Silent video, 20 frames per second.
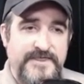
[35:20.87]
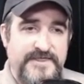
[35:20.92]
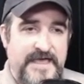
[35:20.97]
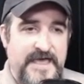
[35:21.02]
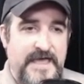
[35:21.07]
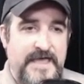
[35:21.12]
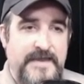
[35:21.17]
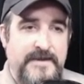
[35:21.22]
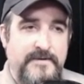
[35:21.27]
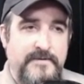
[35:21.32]

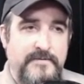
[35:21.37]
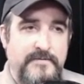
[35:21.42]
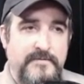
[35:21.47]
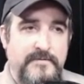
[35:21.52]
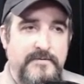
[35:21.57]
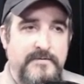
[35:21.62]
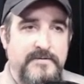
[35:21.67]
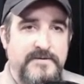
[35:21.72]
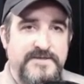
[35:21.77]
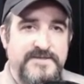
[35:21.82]
that
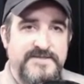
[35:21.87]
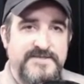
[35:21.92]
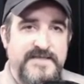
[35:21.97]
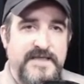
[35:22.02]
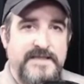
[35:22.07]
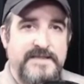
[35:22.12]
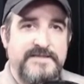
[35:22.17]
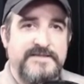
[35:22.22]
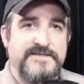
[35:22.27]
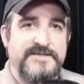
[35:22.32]

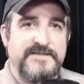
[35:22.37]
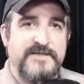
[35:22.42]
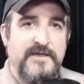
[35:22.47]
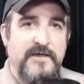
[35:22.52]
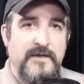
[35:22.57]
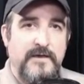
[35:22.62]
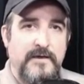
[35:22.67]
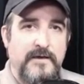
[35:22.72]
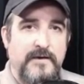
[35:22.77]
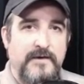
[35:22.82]
sense
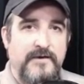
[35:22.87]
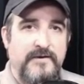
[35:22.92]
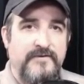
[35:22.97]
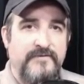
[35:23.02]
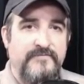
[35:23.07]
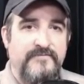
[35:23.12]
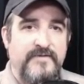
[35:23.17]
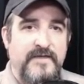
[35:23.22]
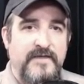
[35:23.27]
of